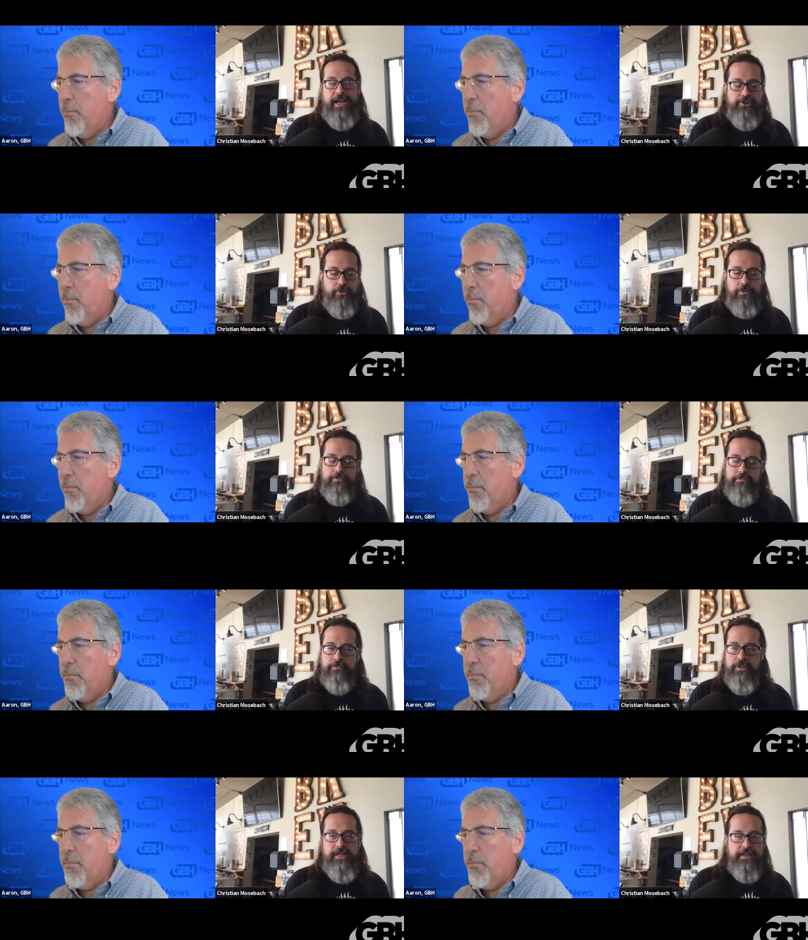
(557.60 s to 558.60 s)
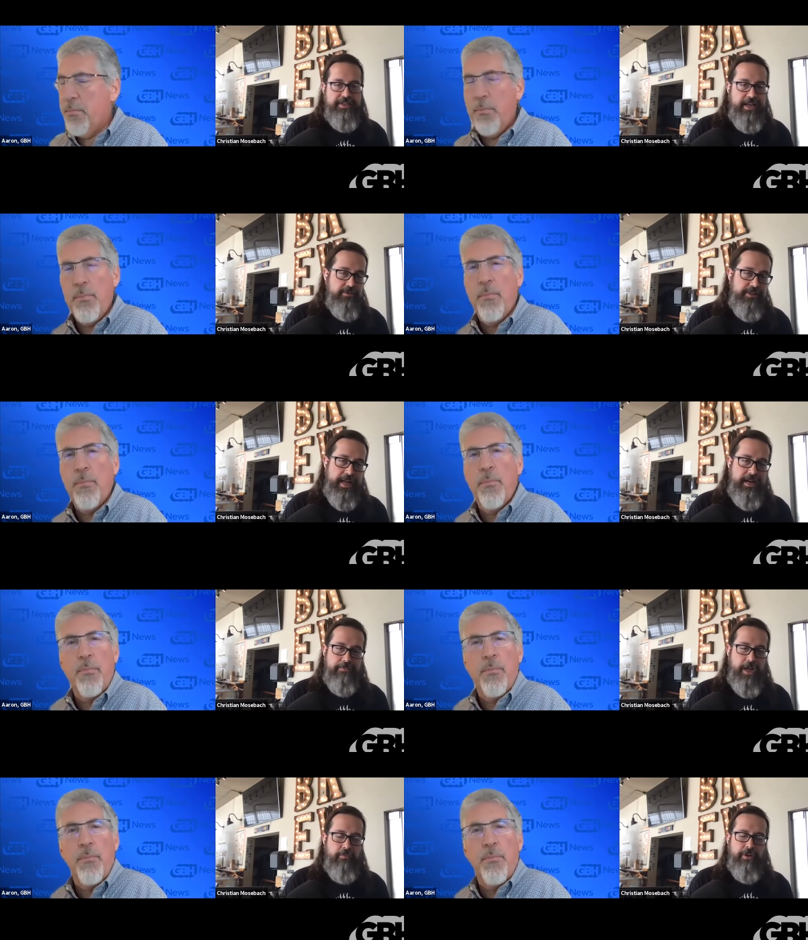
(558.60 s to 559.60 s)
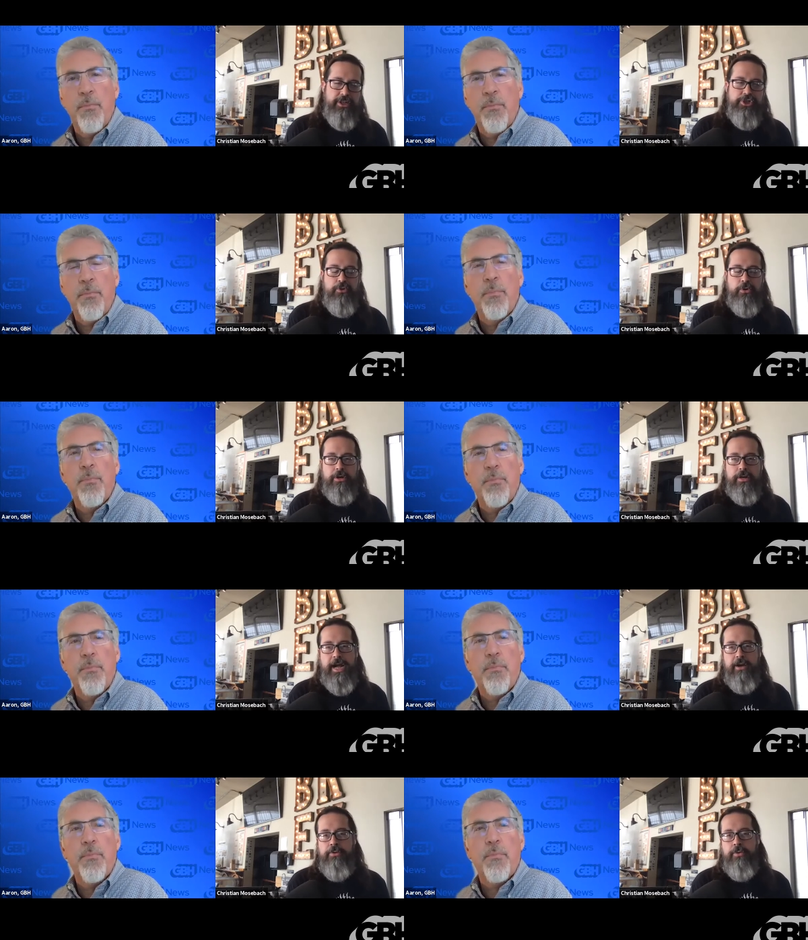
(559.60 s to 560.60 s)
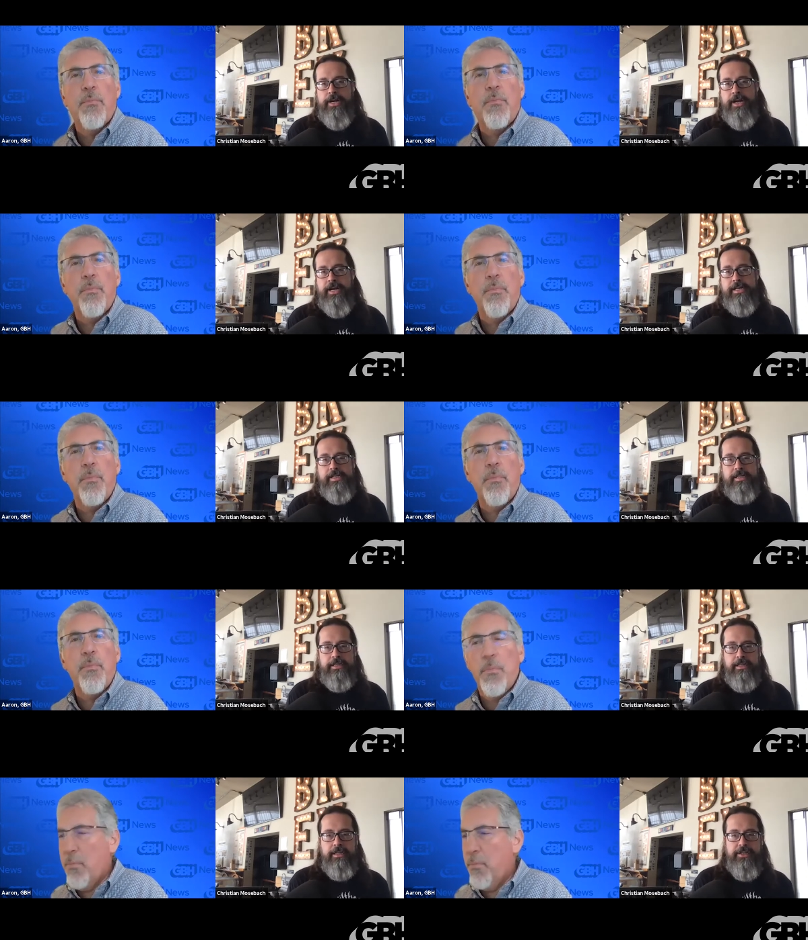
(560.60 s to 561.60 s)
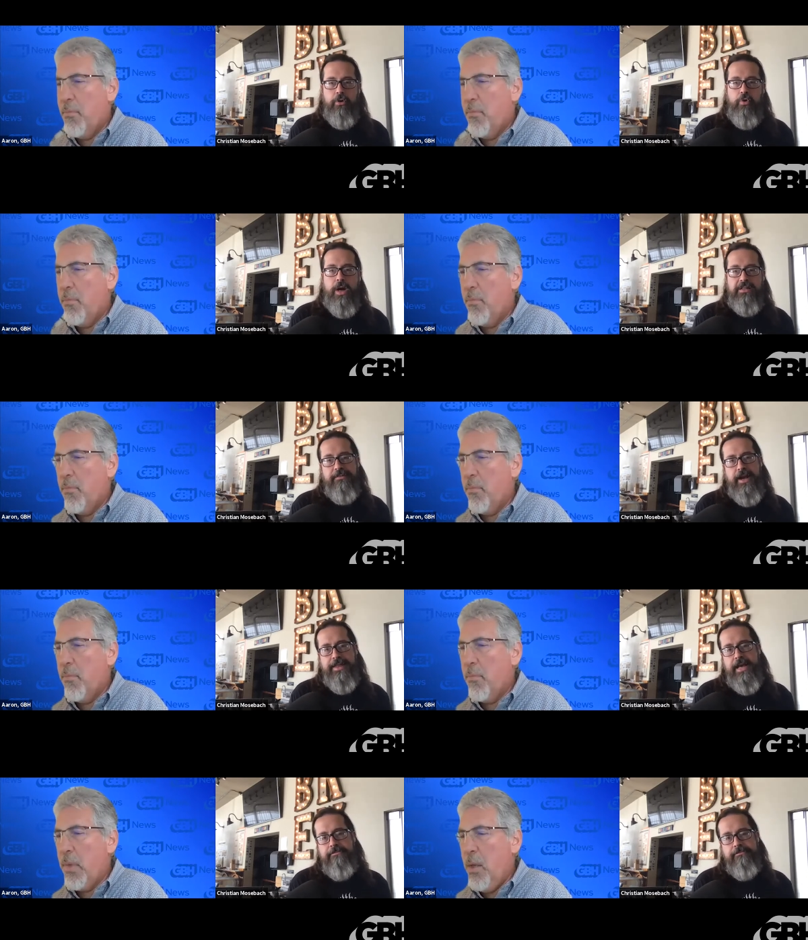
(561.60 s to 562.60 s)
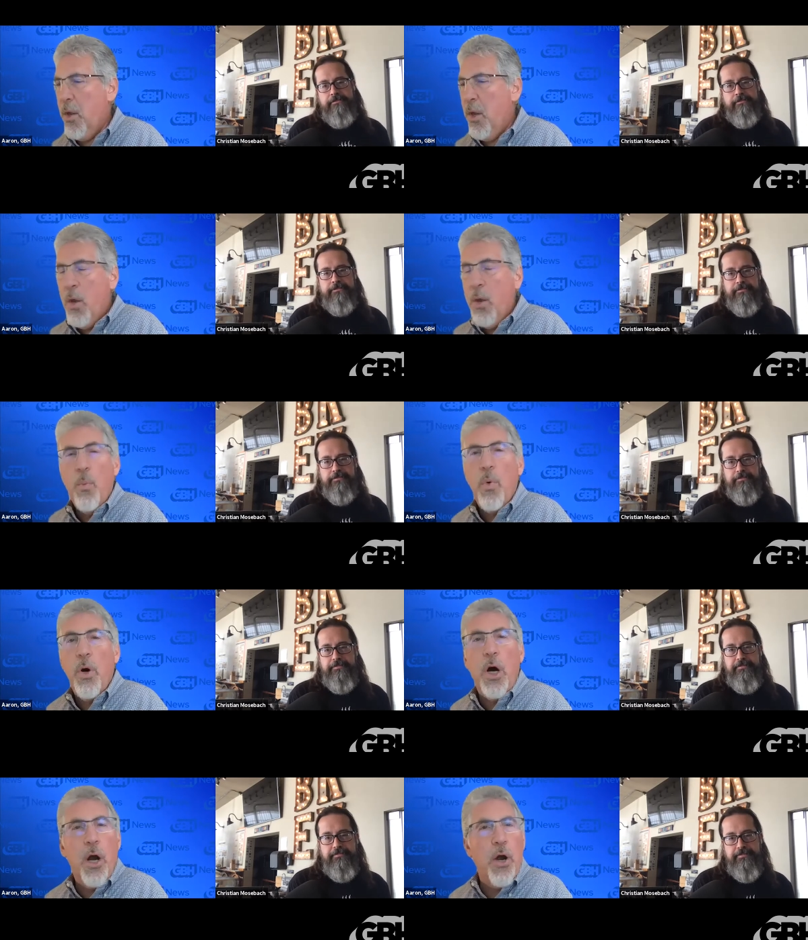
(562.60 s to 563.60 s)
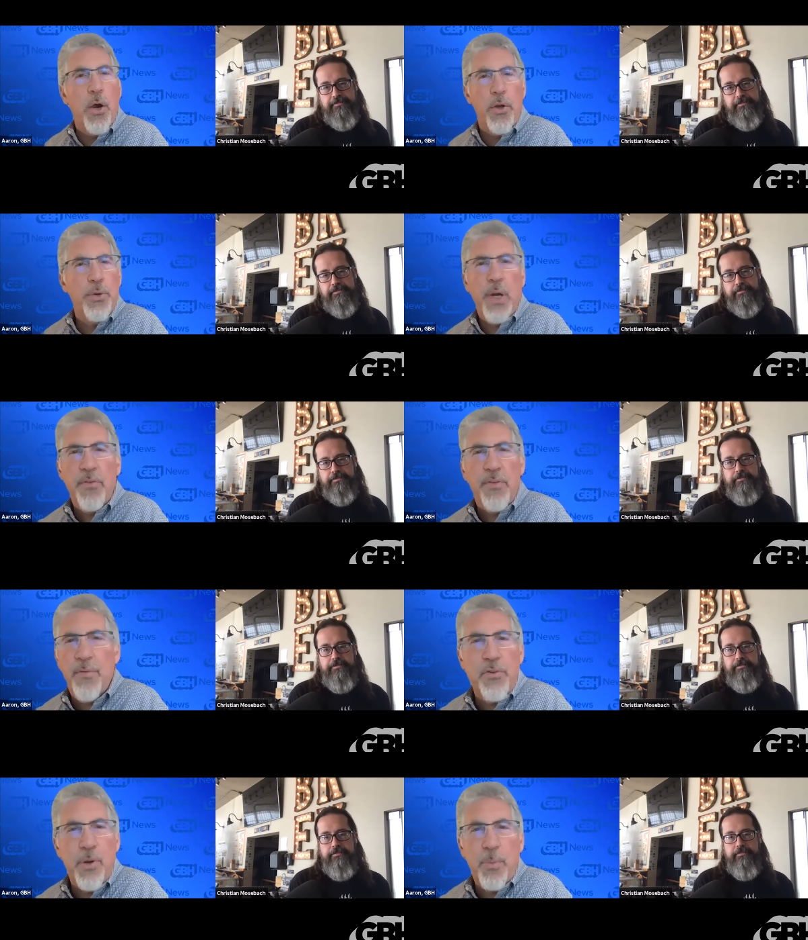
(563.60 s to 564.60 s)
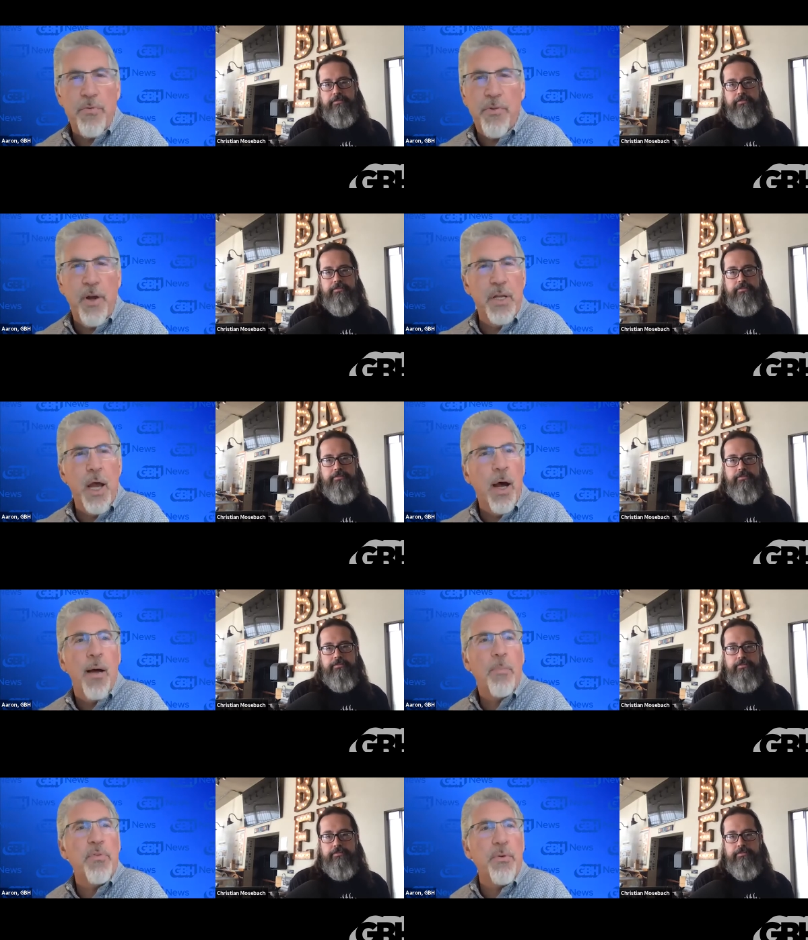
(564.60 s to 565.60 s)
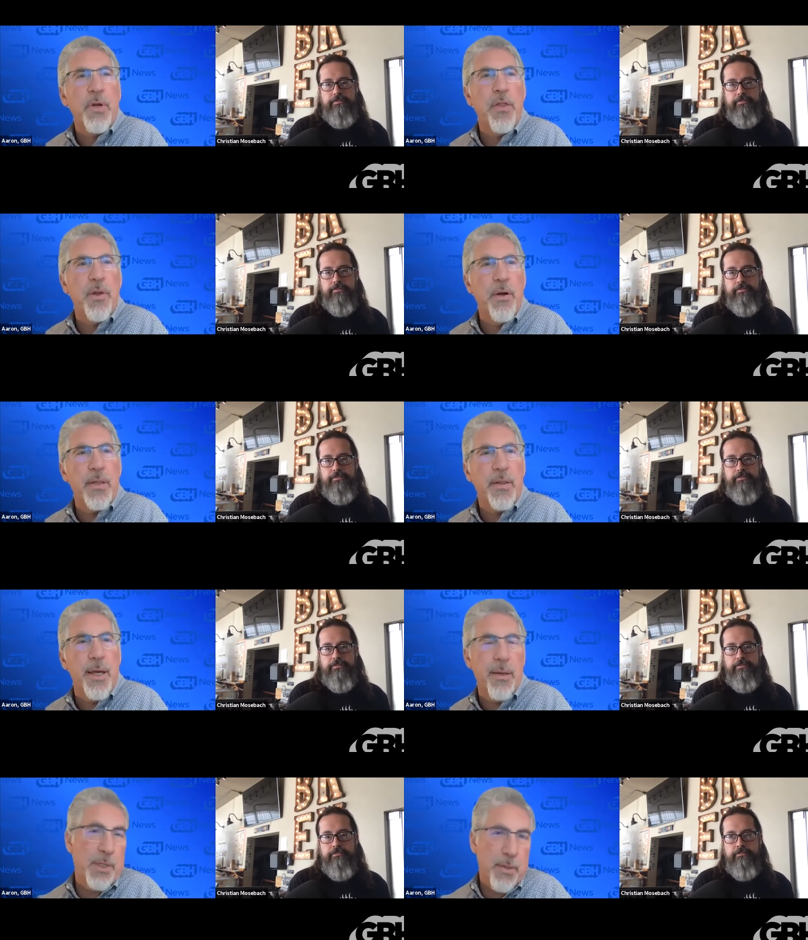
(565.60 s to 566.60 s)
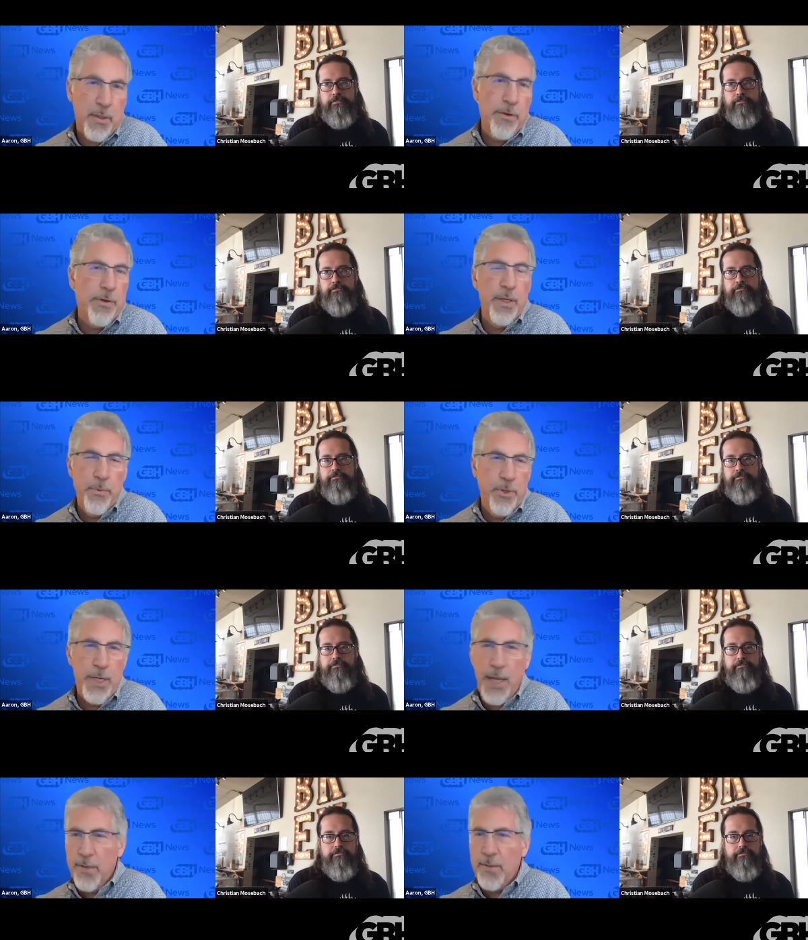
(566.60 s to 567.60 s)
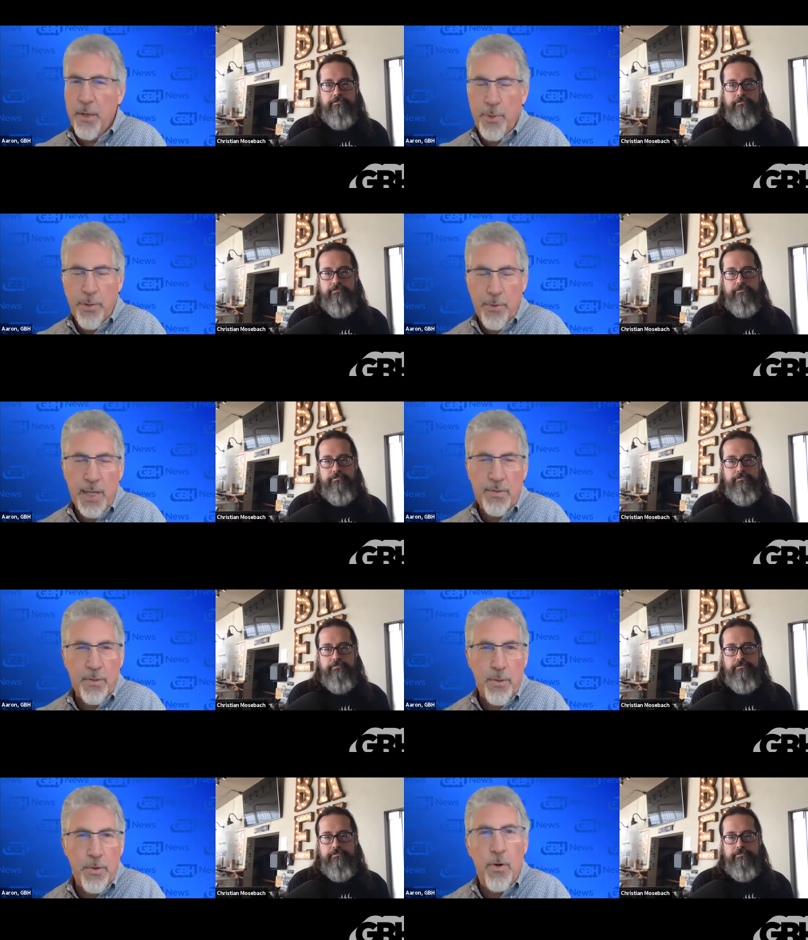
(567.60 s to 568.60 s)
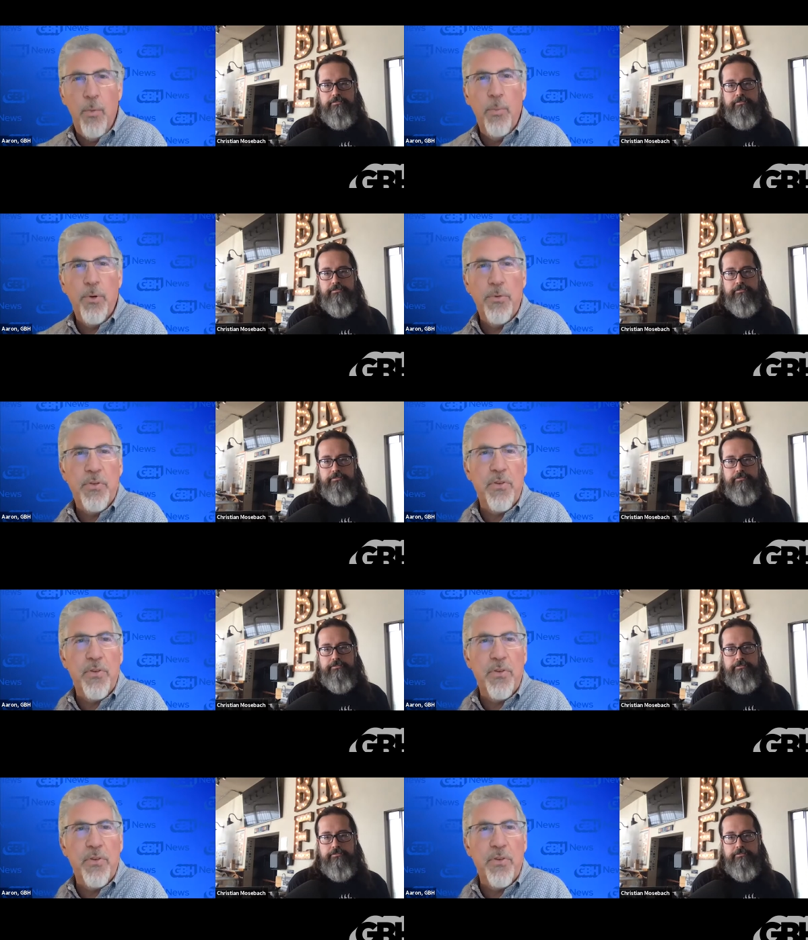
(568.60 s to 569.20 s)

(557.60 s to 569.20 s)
Speaker 1: the actual sales data, I'm not really sure how you would, uh, you know, quantify that.
Speaker 2: Are you guys having trouble finding hops or anything like that? I mean, clearly you can't tell whether that's a homebrew